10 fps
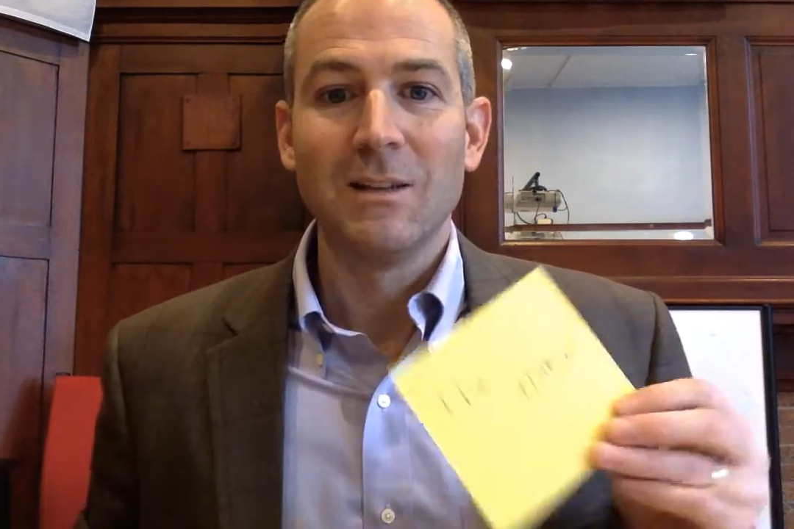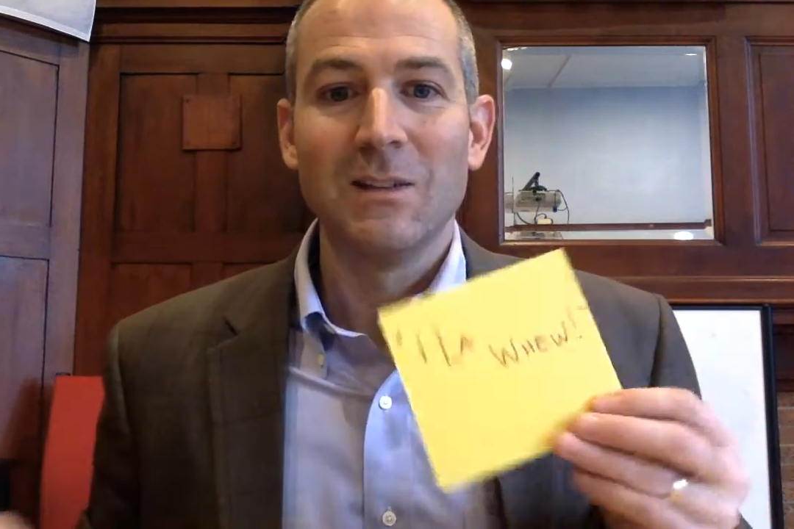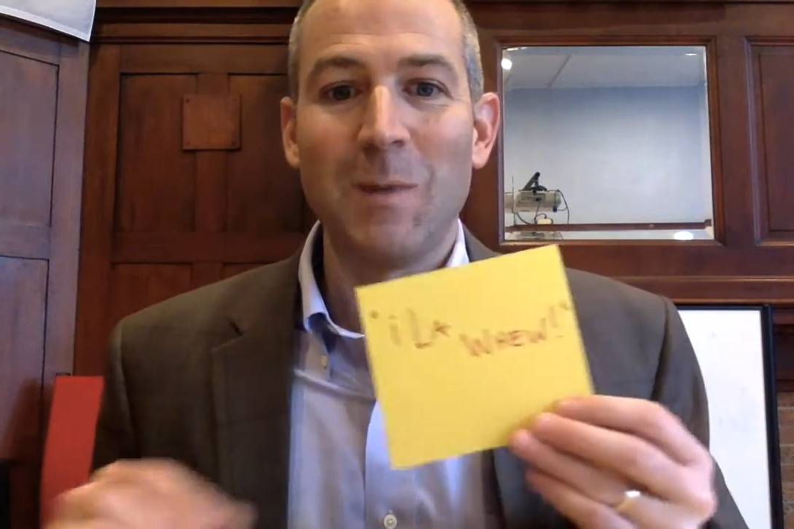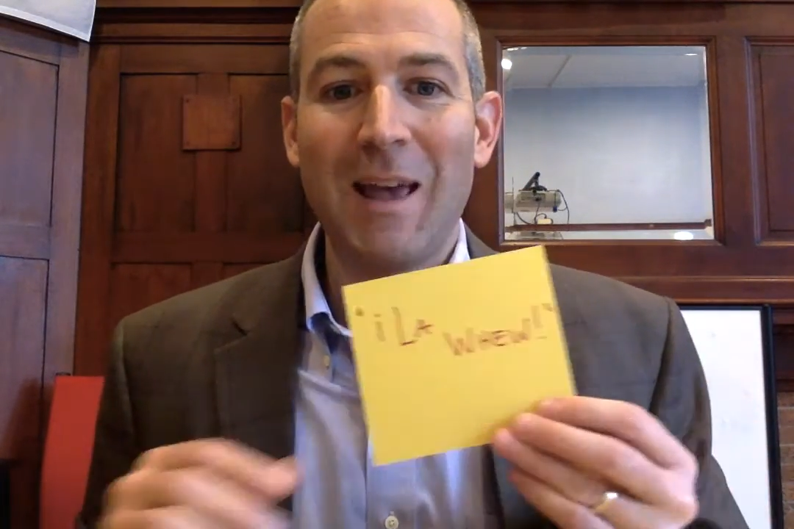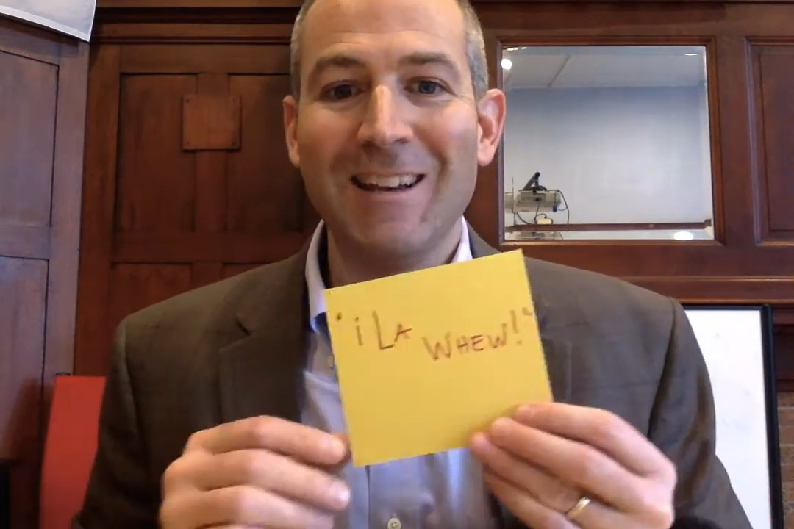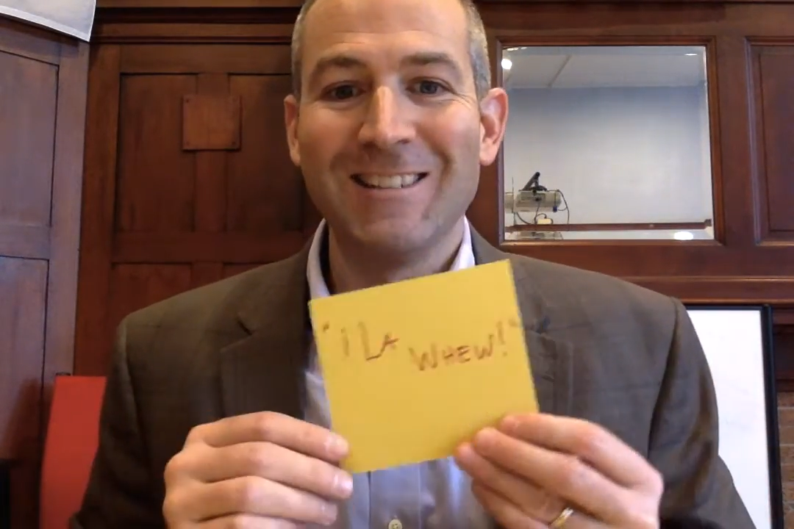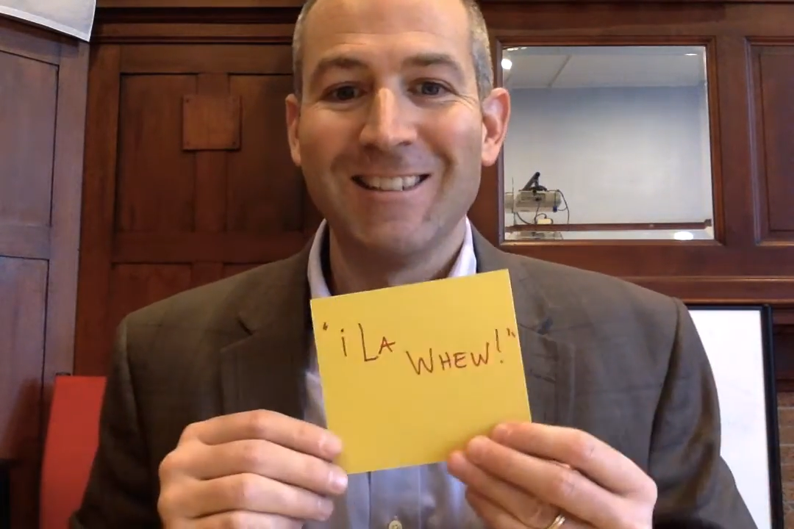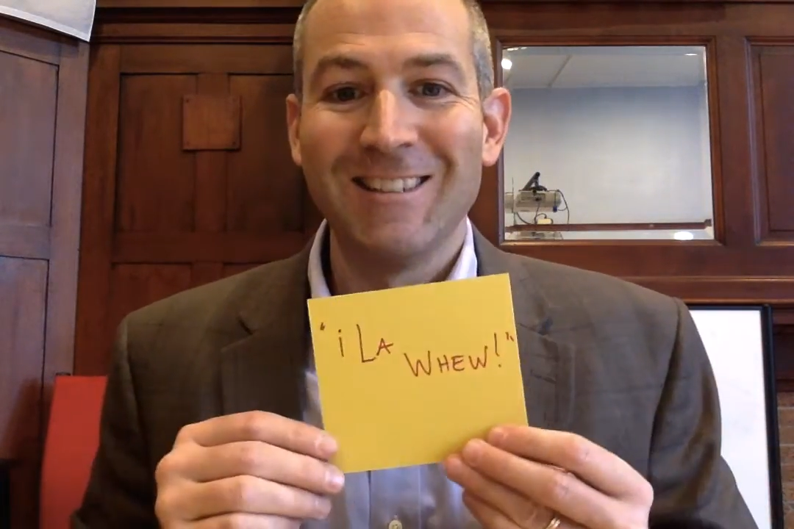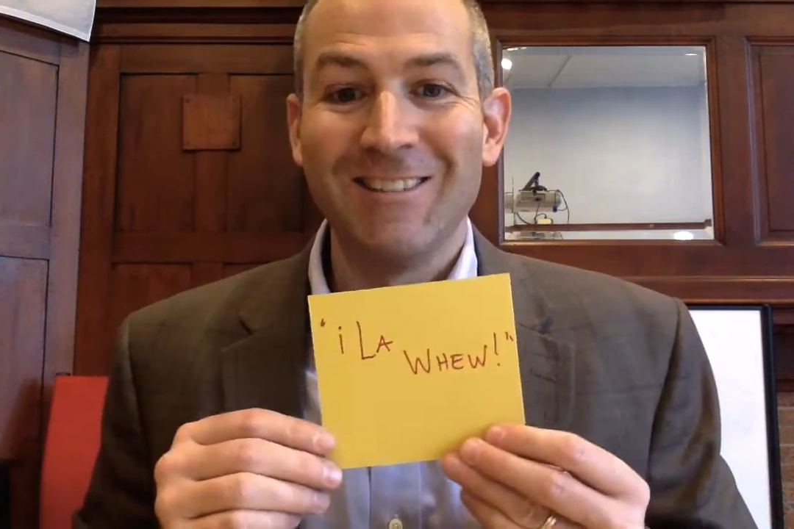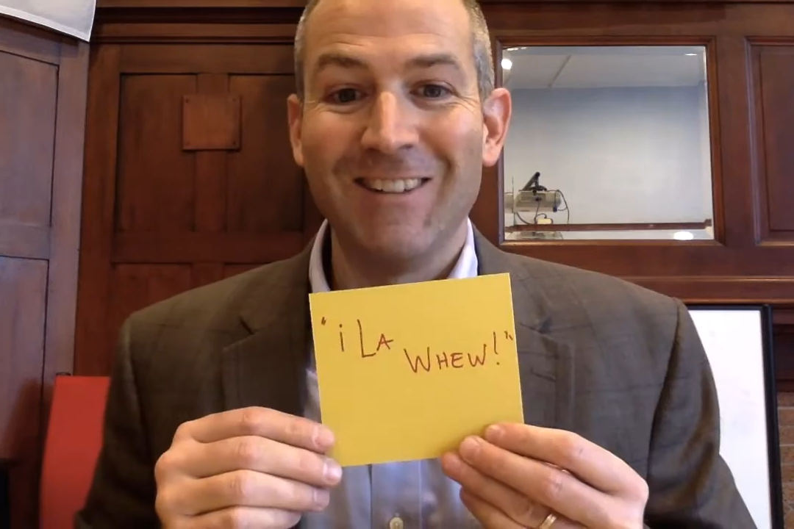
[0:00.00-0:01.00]
Spanish.
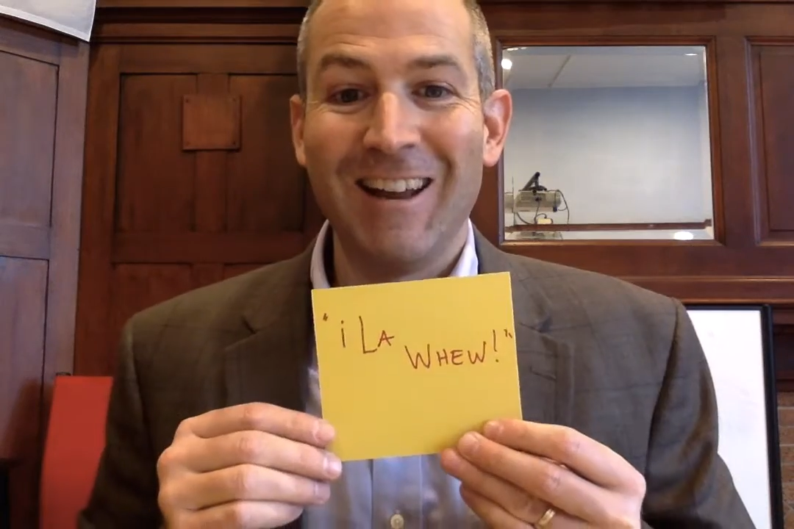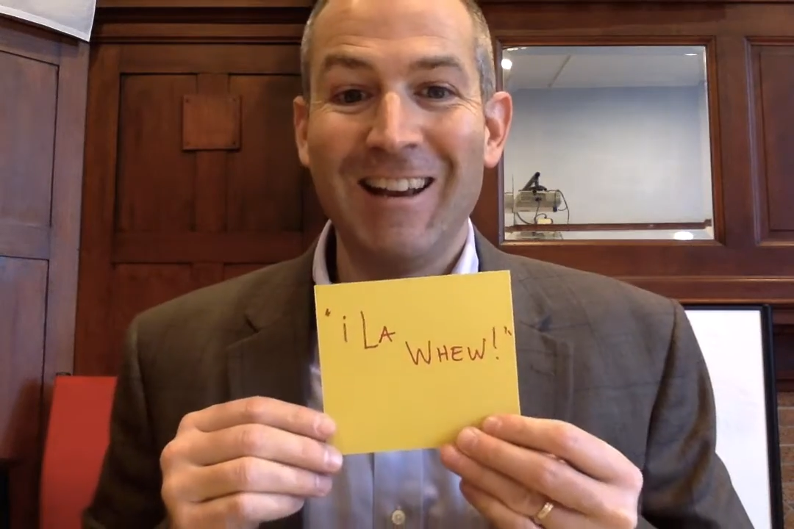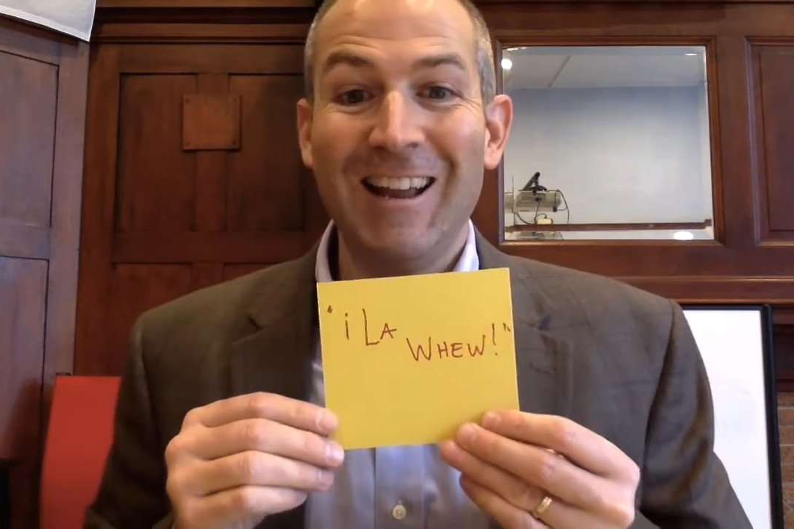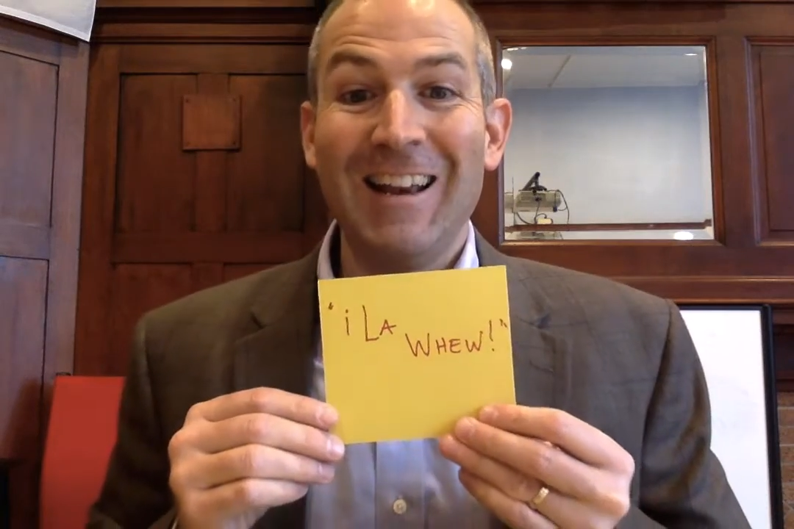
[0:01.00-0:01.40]
Right?